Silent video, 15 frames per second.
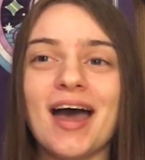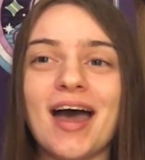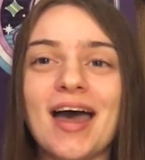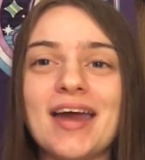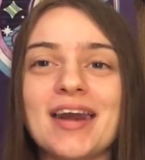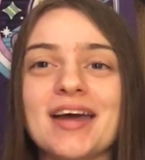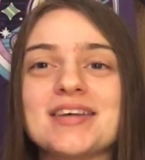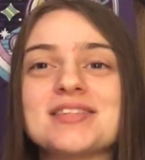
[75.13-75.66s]

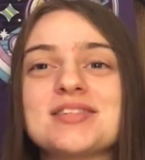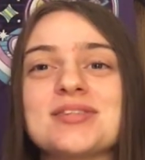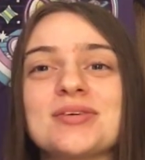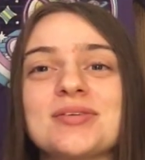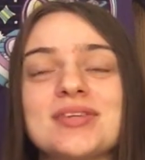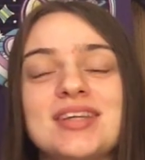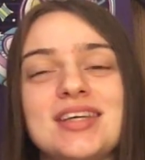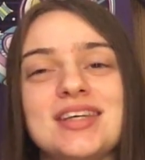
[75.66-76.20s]
And I
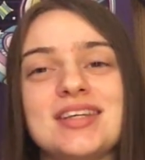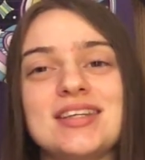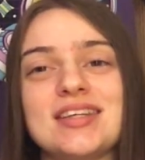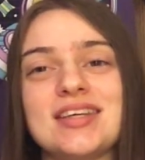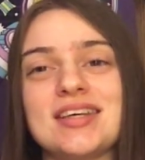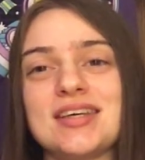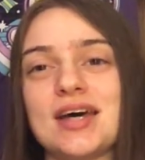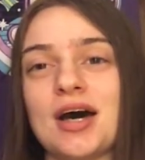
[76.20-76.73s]
still
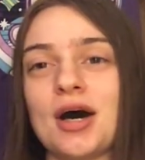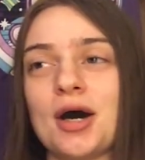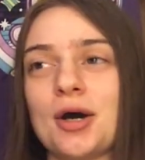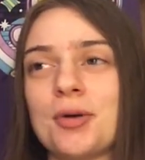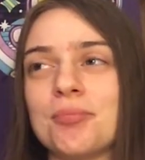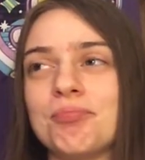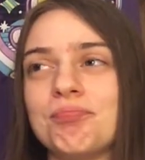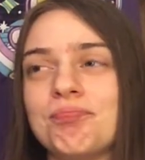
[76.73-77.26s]
need
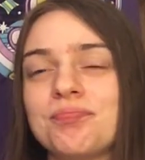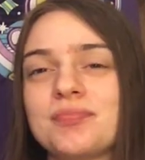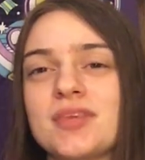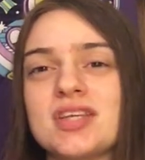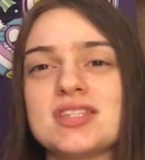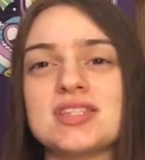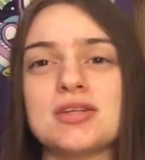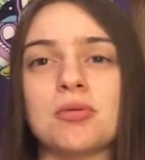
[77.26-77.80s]
um,
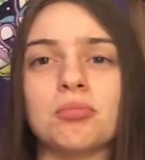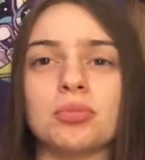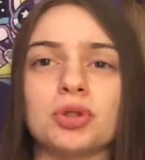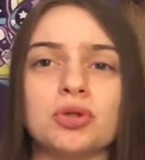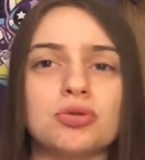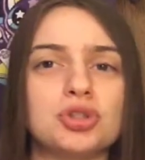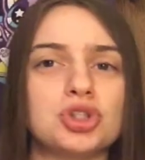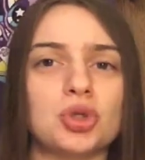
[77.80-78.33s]
some
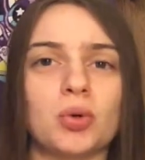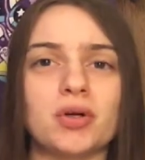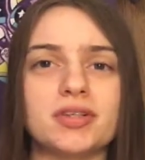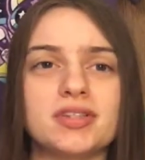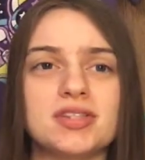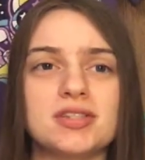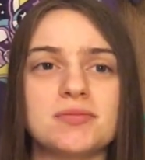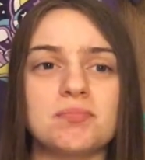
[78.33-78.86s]
blue
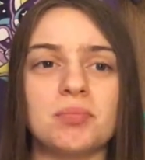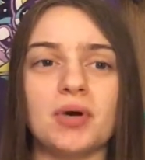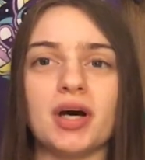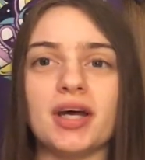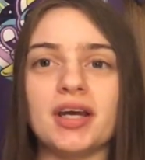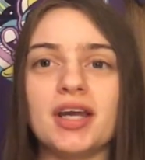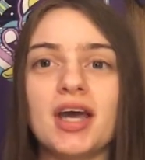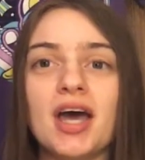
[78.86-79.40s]
shorts,
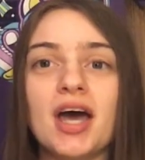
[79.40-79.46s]
but